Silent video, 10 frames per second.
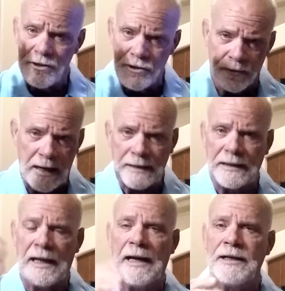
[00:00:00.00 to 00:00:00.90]
direct
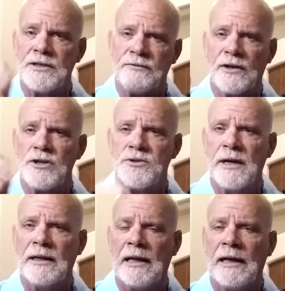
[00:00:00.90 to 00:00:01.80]
line, it's a very
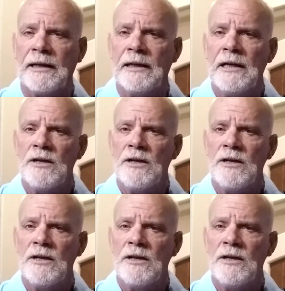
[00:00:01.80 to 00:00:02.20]
straight line.